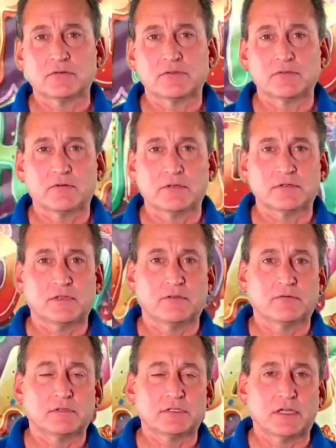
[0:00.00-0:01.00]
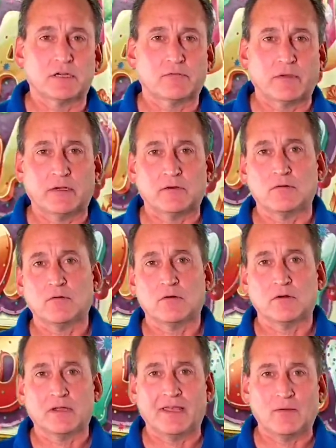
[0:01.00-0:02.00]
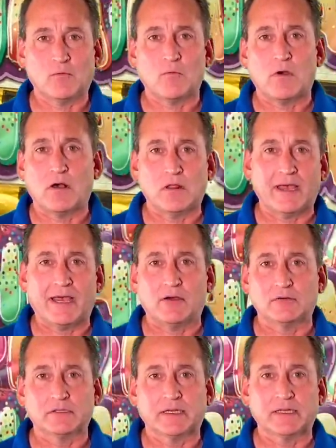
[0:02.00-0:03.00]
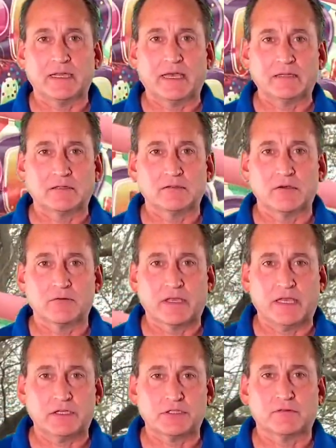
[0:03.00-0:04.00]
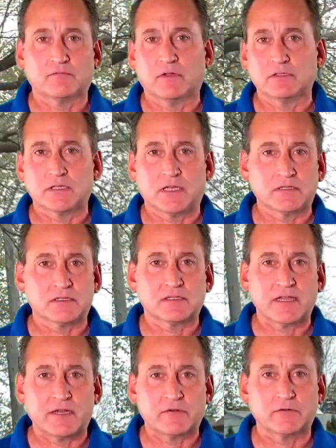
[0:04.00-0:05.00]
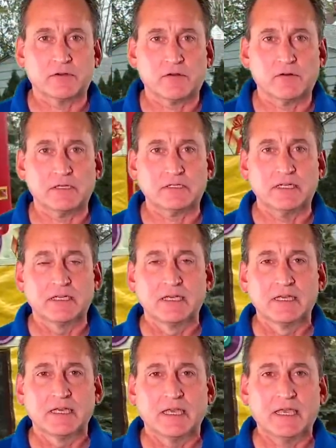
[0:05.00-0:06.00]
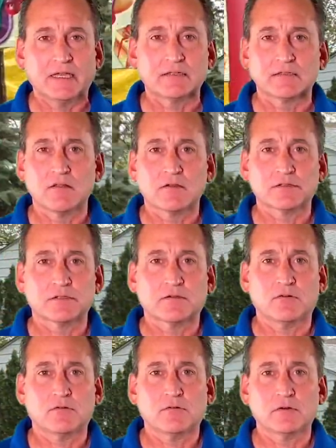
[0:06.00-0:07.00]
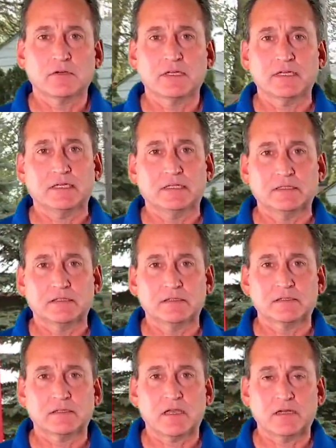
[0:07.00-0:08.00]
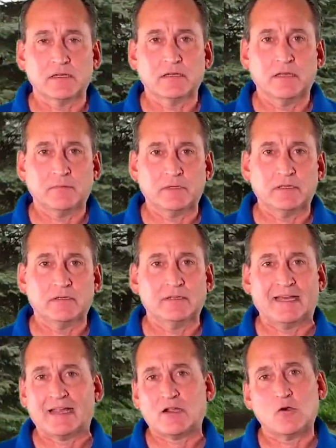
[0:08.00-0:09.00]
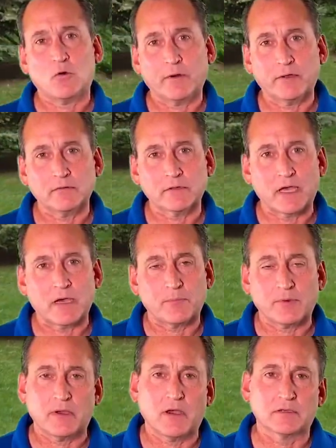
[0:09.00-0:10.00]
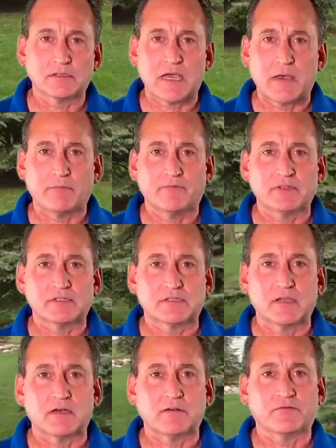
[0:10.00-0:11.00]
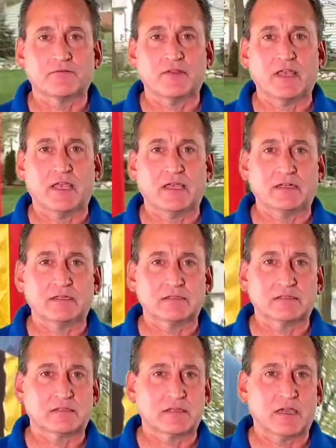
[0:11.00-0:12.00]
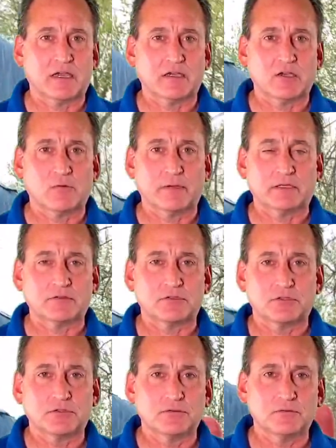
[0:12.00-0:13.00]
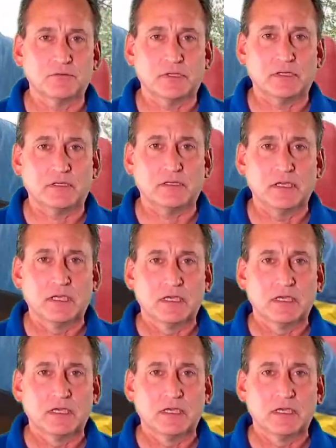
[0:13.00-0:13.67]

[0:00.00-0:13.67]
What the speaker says: source, either a generator or a wall outlet at the location. Runs on standard current, and as long as the cord is uninhibited, not coiled up on top of itself, and it's going to the